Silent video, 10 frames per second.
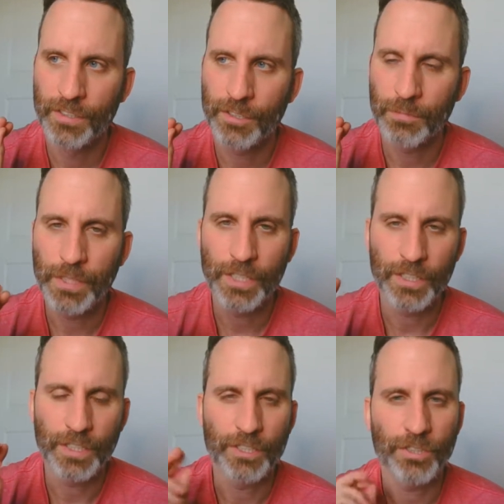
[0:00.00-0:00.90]
to me,
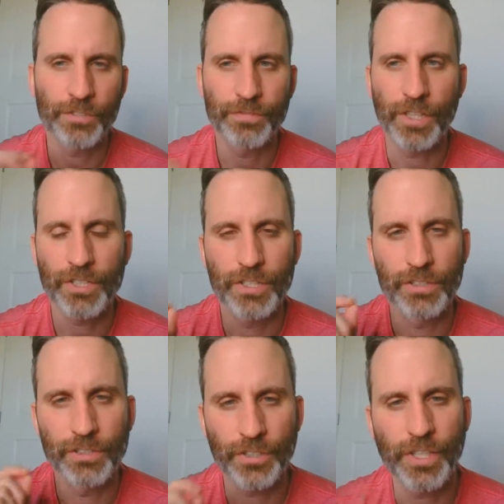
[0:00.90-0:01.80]
the internal
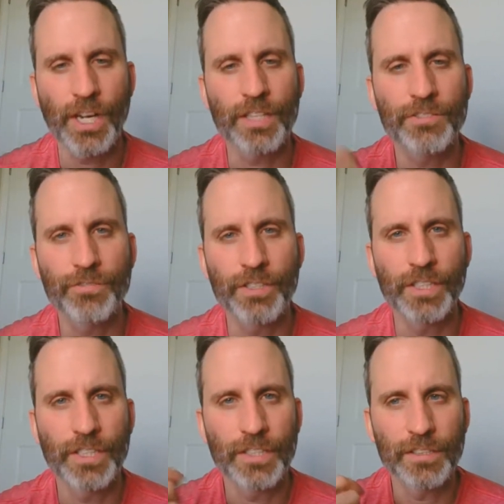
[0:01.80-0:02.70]
functions, your thoughts,
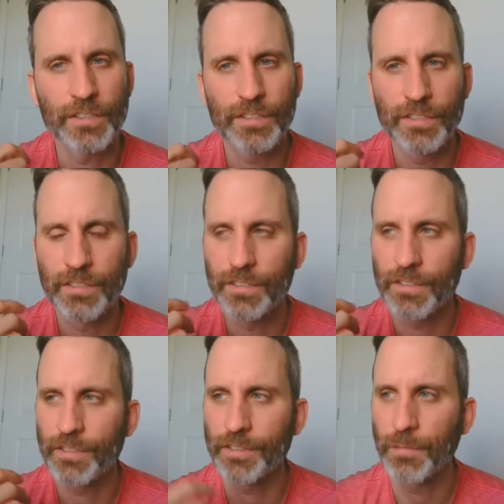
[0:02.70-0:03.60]
feelings,
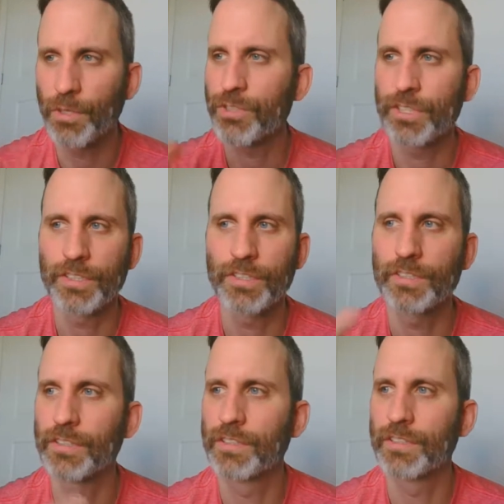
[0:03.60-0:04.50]

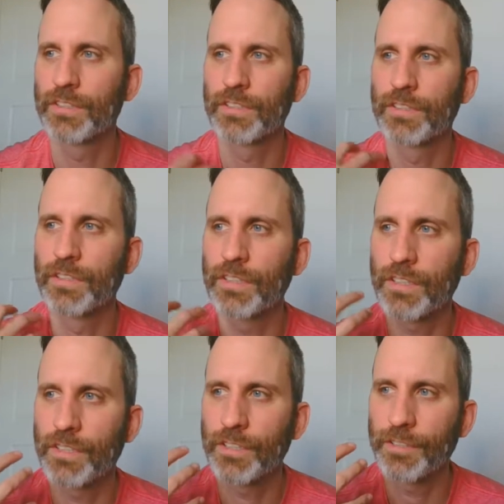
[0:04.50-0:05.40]
emotions,
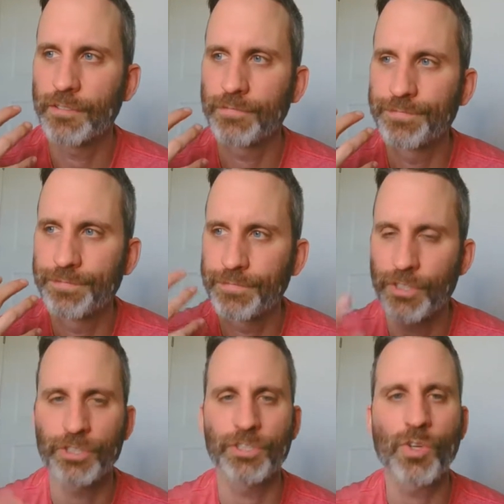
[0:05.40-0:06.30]

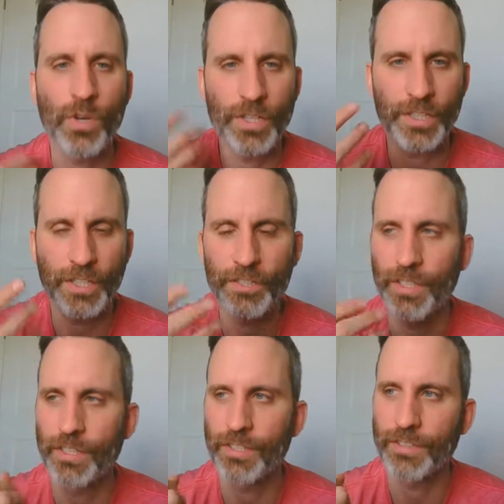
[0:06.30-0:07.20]
the story that you
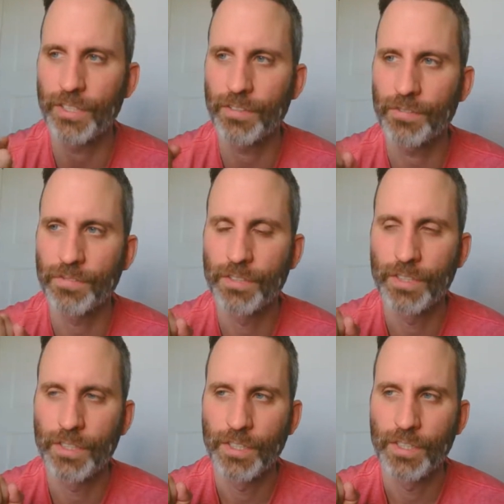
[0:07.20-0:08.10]
tell yourself,
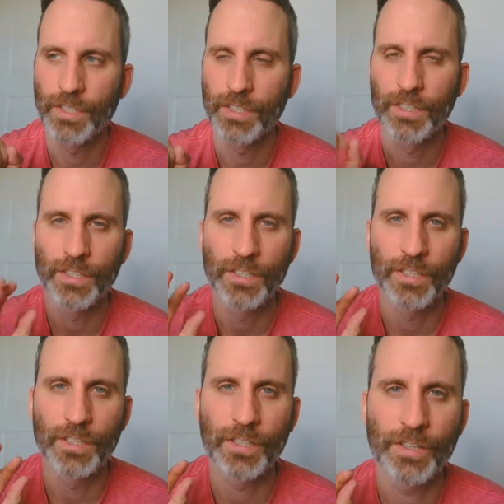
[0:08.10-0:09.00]

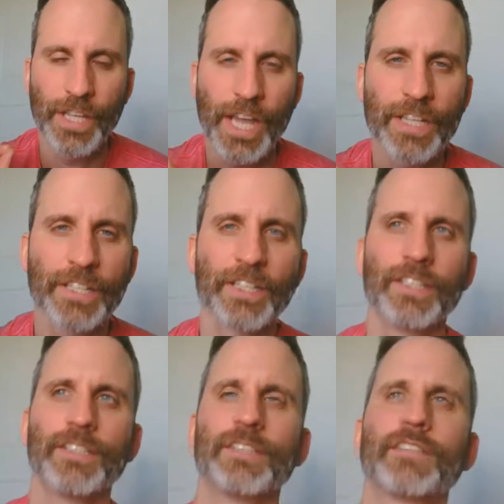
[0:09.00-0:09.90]
that
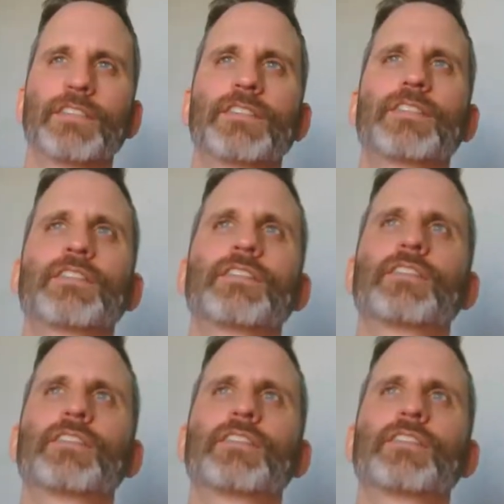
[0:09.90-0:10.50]
is,